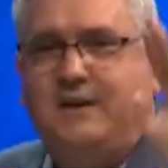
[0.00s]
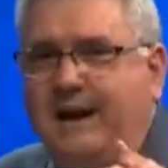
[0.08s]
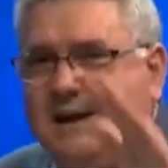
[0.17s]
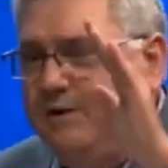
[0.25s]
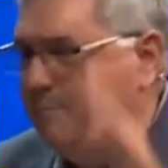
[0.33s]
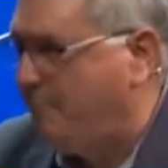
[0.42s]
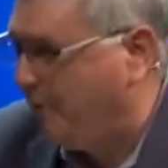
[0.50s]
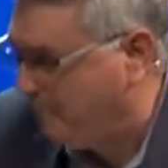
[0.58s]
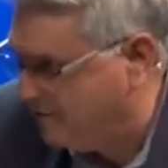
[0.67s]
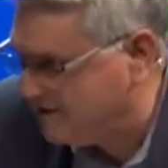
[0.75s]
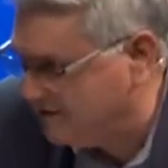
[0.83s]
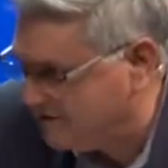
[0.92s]
kingdom
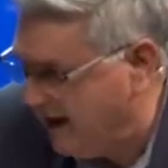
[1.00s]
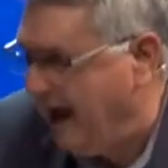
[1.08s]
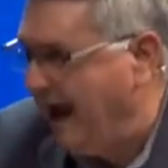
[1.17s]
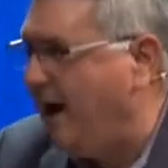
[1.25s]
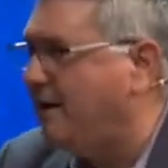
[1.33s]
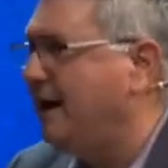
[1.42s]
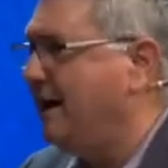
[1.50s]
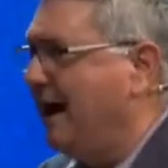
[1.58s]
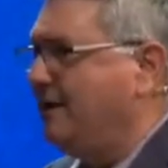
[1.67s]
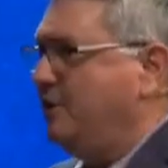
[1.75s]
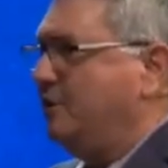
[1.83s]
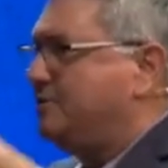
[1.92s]
purposes? How can I
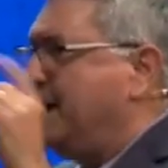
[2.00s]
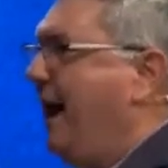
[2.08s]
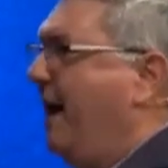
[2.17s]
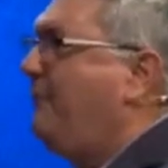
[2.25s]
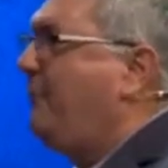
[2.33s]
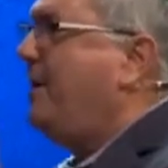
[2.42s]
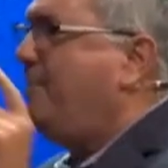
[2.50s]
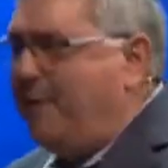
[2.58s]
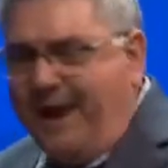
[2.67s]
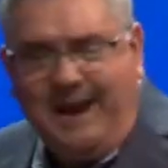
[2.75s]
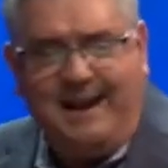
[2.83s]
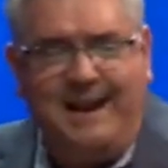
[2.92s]
use every
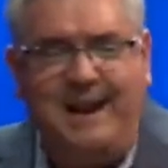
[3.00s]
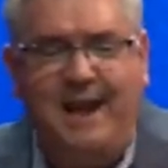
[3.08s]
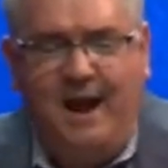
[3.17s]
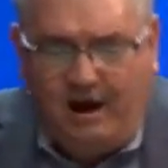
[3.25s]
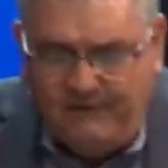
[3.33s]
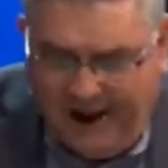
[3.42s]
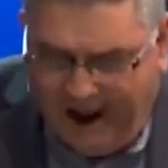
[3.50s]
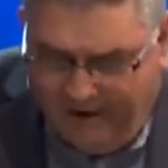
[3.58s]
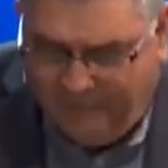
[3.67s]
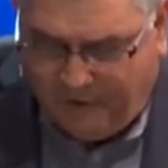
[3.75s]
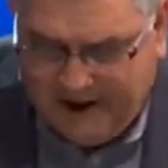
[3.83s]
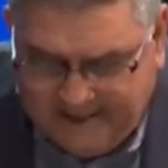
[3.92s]
penny of
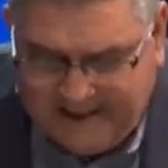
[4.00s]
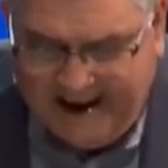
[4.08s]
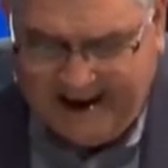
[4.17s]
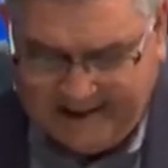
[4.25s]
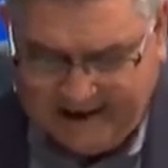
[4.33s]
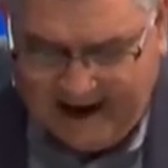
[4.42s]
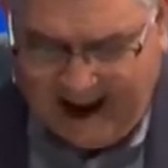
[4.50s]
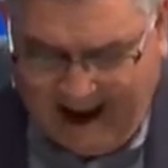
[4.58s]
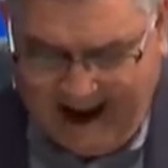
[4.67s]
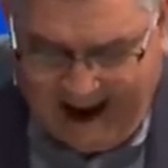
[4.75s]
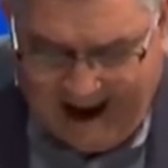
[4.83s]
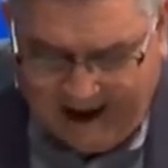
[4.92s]
everything that I
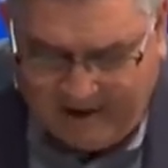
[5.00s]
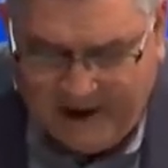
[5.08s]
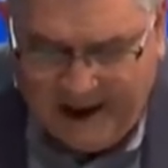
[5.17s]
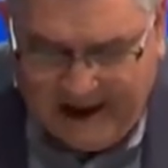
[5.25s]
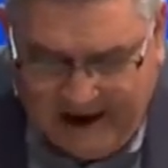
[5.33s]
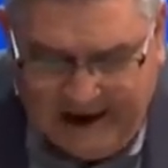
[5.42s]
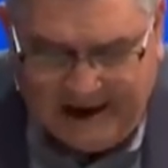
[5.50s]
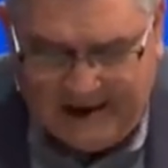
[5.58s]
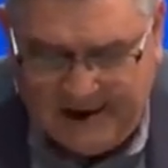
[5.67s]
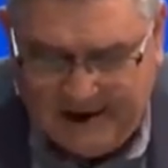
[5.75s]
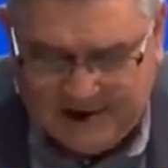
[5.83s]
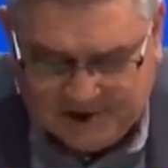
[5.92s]
have
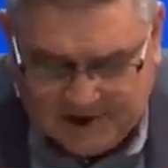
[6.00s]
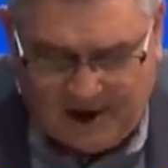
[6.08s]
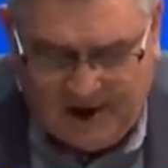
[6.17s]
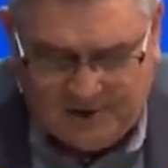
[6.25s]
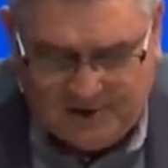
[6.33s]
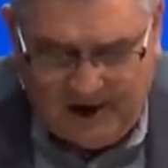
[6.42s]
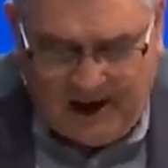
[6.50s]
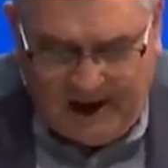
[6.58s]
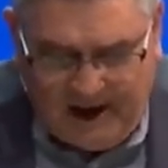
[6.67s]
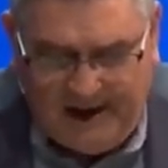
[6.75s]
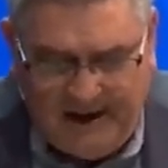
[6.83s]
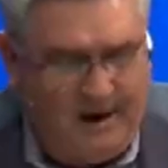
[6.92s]
in such
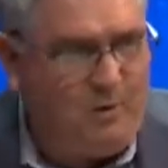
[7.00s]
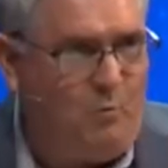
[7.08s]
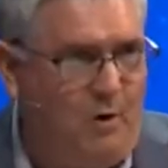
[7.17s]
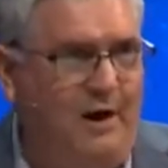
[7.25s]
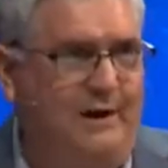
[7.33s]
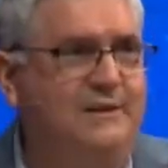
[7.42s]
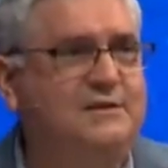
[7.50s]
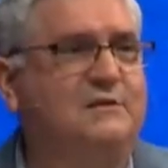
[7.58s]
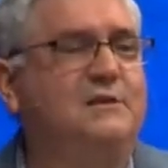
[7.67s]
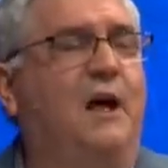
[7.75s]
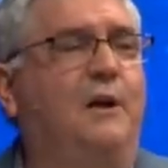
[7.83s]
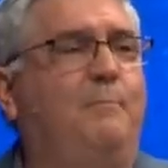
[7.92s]
a way? This is
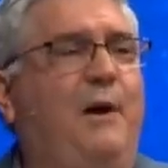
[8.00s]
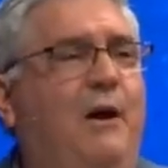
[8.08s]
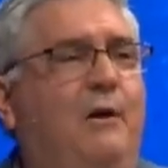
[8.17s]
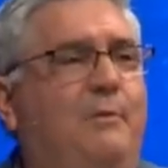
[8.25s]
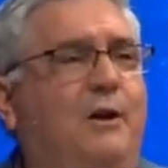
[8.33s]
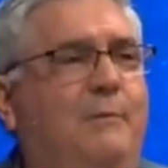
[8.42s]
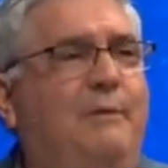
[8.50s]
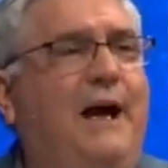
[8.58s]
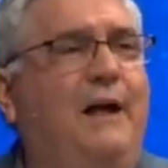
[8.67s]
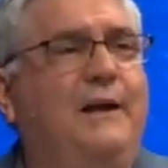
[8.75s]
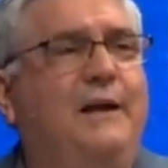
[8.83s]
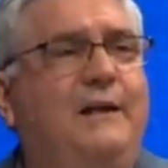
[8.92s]
not a parable
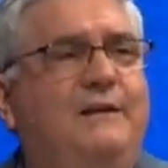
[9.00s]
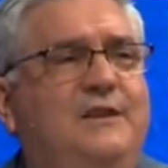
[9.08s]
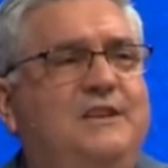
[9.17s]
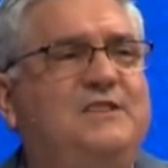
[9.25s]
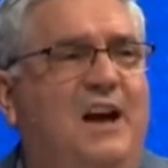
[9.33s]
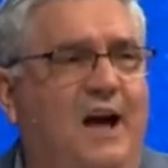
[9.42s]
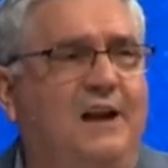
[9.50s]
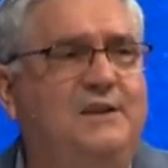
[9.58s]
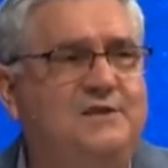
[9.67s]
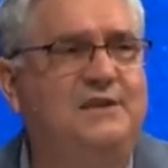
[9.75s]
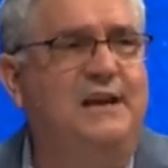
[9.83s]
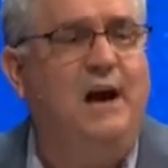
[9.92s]
about
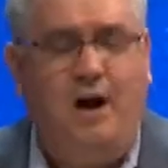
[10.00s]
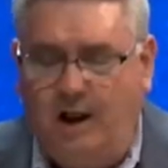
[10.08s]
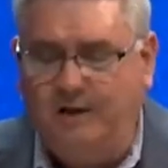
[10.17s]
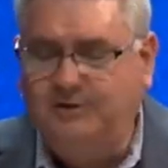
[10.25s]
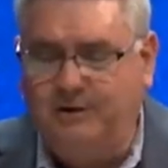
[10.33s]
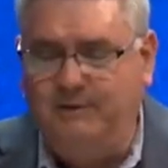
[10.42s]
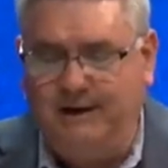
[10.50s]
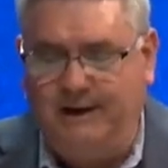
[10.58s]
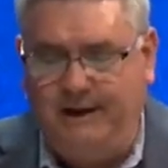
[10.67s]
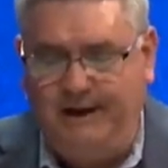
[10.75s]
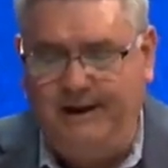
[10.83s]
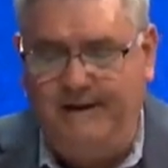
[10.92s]
dishonesty,
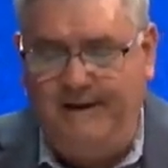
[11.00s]
ultimately.